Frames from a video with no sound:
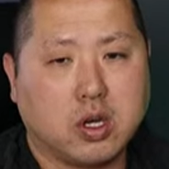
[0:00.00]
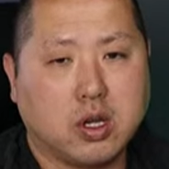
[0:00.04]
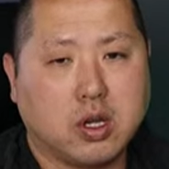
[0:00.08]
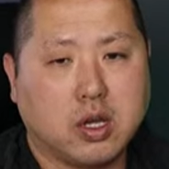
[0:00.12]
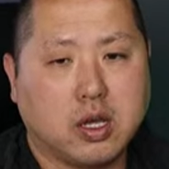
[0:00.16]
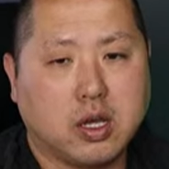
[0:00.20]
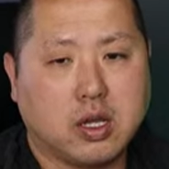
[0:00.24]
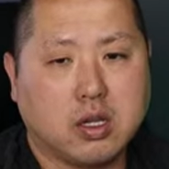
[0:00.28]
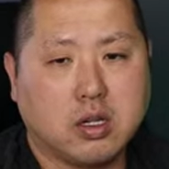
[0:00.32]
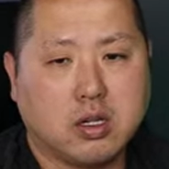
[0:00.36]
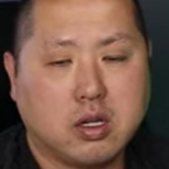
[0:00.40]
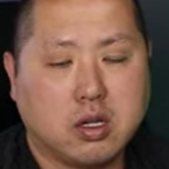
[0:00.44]

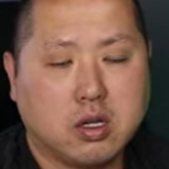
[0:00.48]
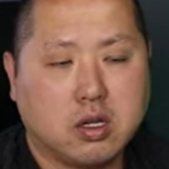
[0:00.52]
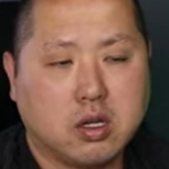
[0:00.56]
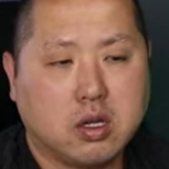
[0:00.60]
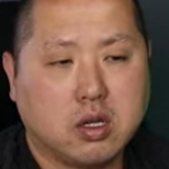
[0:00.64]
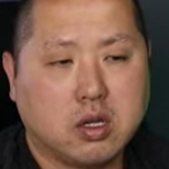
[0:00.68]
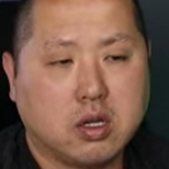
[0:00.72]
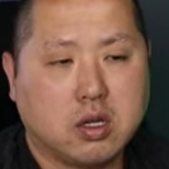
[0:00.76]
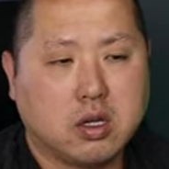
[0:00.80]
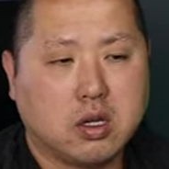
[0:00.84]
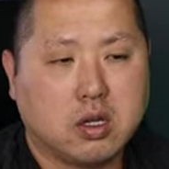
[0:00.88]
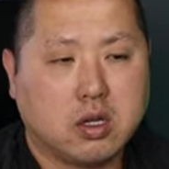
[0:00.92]
And
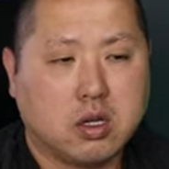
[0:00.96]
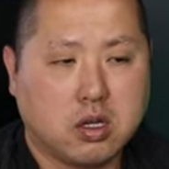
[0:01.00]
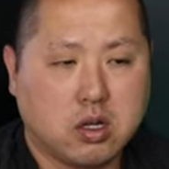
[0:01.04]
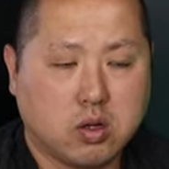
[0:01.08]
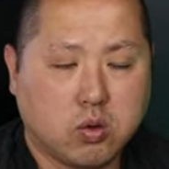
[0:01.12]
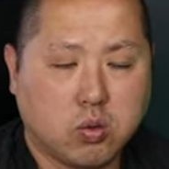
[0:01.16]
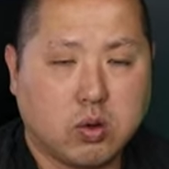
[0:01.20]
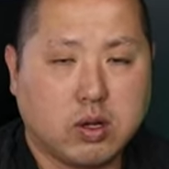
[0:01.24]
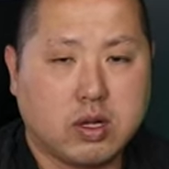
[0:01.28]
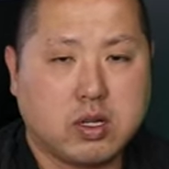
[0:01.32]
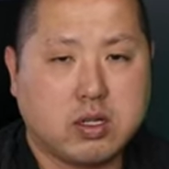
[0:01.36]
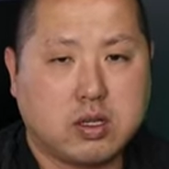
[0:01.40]
you know
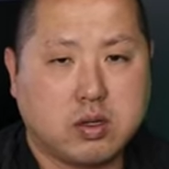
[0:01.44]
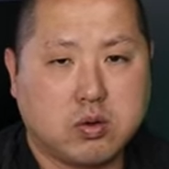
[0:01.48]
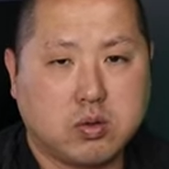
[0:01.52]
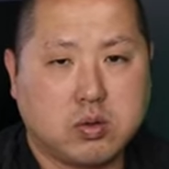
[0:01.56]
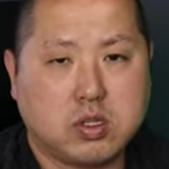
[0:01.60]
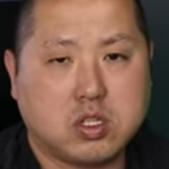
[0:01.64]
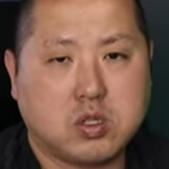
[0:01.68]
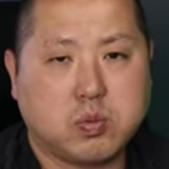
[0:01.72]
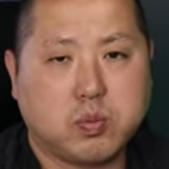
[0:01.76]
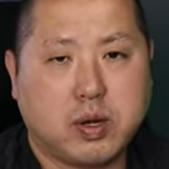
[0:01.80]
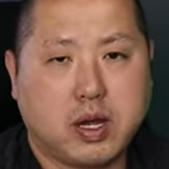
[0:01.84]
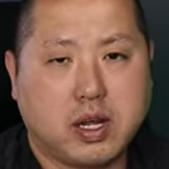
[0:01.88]
what? They
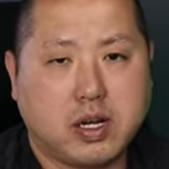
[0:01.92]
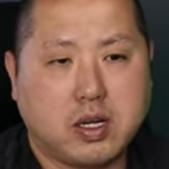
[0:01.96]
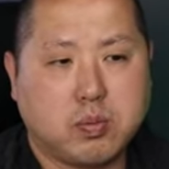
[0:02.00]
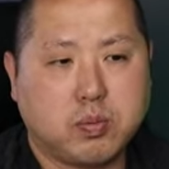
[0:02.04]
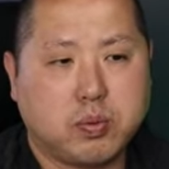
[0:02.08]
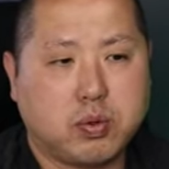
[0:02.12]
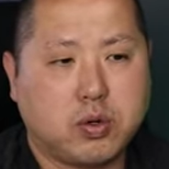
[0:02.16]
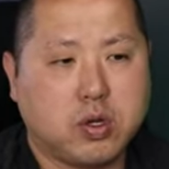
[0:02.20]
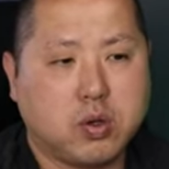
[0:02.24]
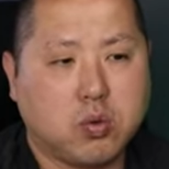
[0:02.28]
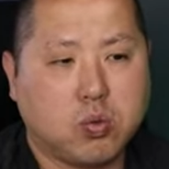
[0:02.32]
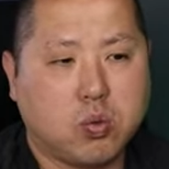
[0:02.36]
responded
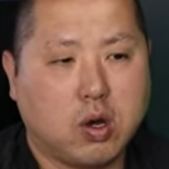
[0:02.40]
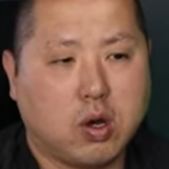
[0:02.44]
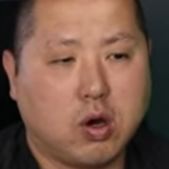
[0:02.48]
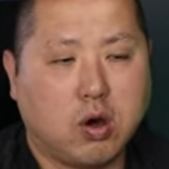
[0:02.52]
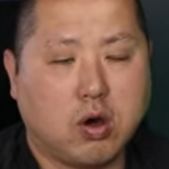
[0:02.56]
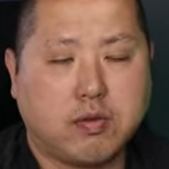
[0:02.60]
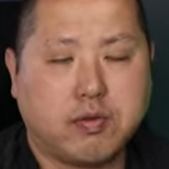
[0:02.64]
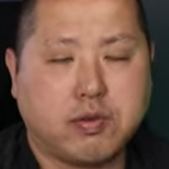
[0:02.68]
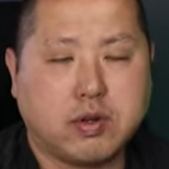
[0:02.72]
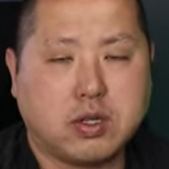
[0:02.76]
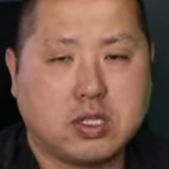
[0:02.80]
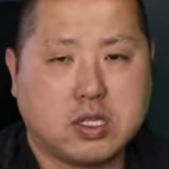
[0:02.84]
pretty well.
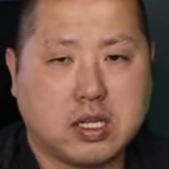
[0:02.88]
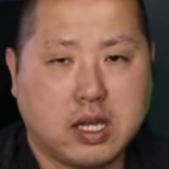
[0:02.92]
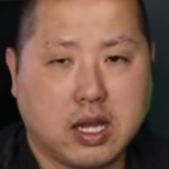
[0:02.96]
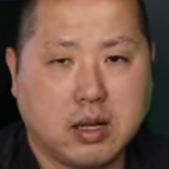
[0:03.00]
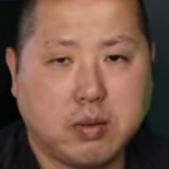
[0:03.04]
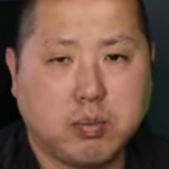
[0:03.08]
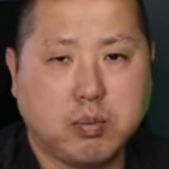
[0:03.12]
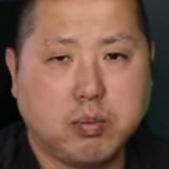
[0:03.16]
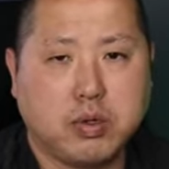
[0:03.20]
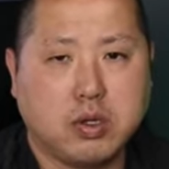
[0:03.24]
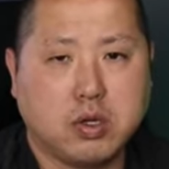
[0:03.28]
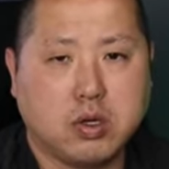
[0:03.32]
Over
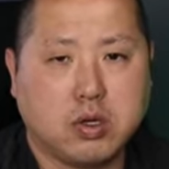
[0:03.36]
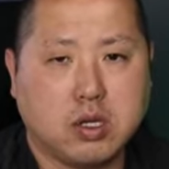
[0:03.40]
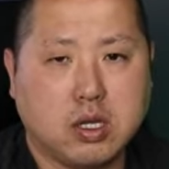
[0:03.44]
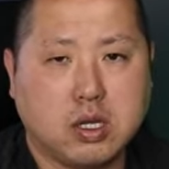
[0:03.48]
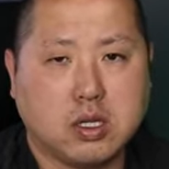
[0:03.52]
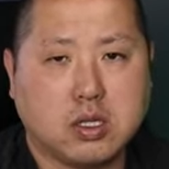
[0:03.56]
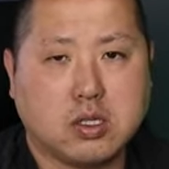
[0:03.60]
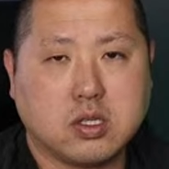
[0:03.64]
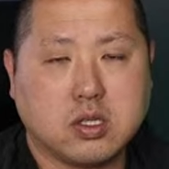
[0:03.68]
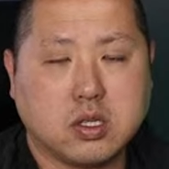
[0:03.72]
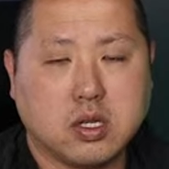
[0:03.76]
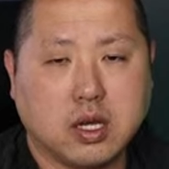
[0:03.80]
10 million
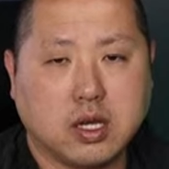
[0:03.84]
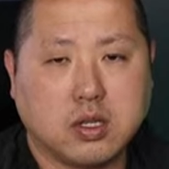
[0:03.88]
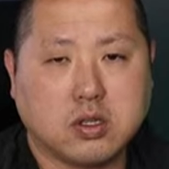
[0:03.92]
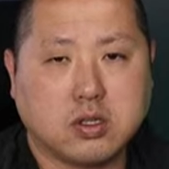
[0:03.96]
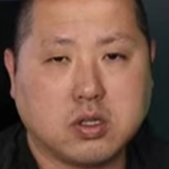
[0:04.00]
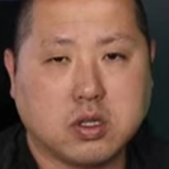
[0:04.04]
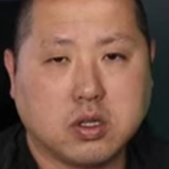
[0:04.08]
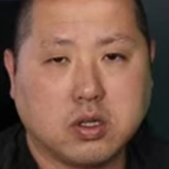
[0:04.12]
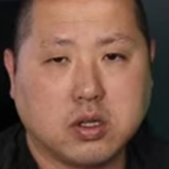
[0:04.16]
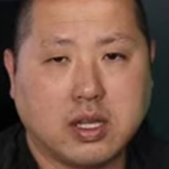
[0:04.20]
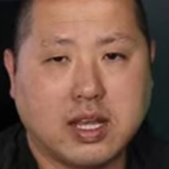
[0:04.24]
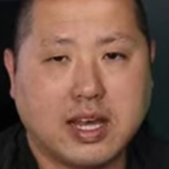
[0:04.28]
today.
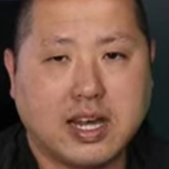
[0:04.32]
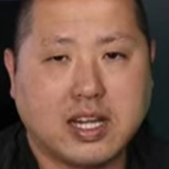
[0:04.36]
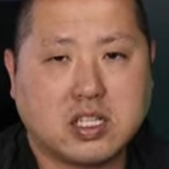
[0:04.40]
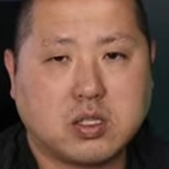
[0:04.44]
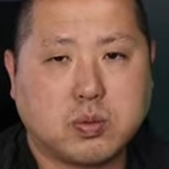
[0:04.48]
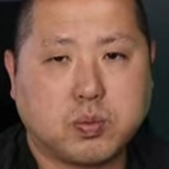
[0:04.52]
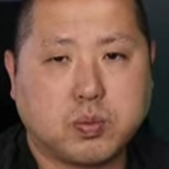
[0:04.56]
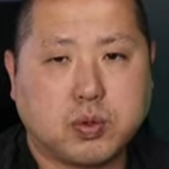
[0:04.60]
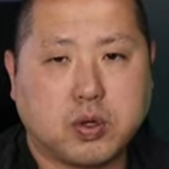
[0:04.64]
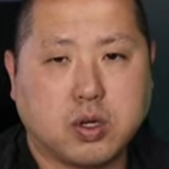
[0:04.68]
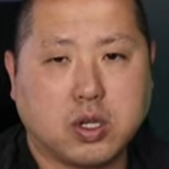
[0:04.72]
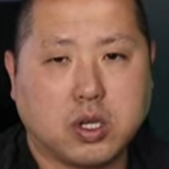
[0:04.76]
So that's
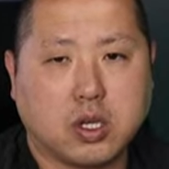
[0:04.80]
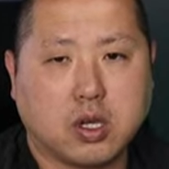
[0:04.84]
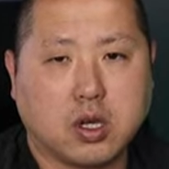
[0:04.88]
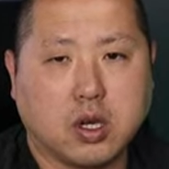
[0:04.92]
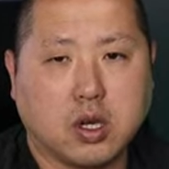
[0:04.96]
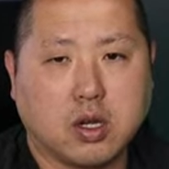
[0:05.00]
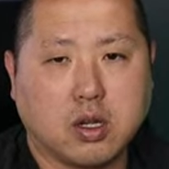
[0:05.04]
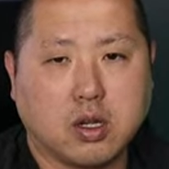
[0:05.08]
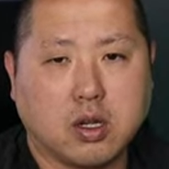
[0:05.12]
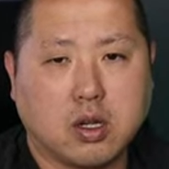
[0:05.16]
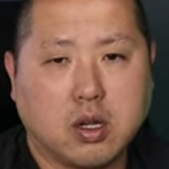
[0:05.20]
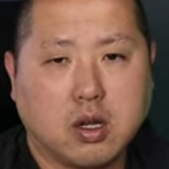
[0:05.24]
pretty
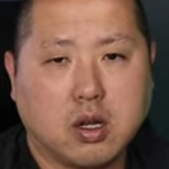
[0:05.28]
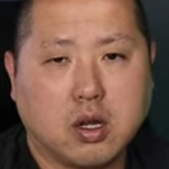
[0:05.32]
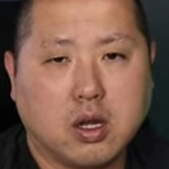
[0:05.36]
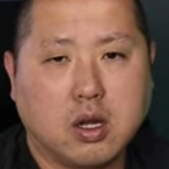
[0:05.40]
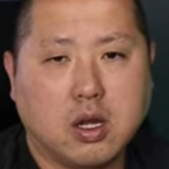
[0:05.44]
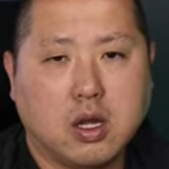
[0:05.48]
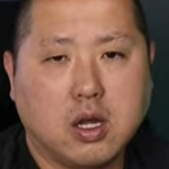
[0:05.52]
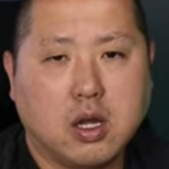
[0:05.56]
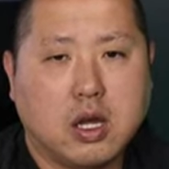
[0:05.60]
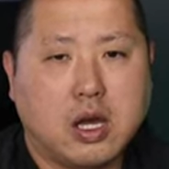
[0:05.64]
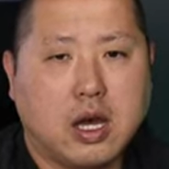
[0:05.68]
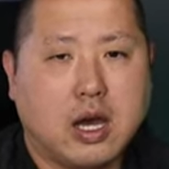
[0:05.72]
good.
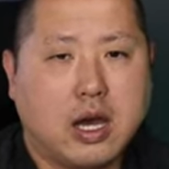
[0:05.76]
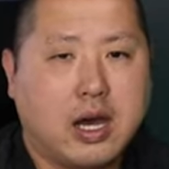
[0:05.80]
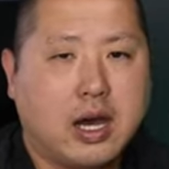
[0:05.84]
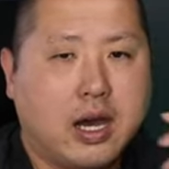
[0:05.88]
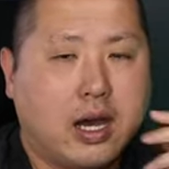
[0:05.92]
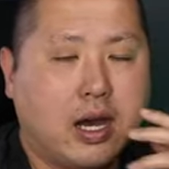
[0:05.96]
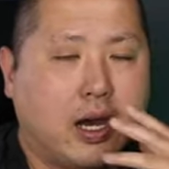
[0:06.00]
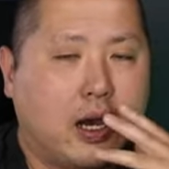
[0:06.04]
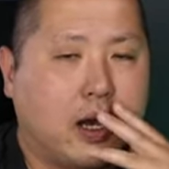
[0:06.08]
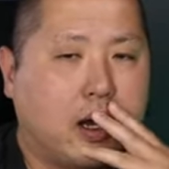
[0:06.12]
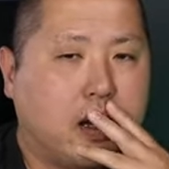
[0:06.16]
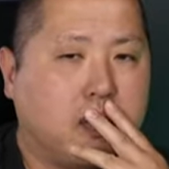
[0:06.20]

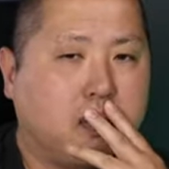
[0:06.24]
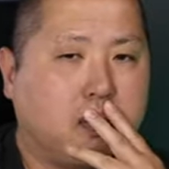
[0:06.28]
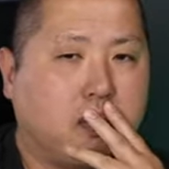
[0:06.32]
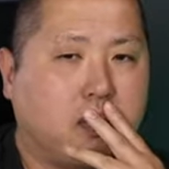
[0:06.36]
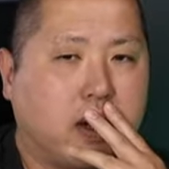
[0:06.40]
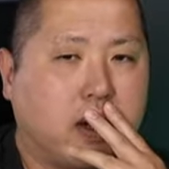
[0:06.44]
What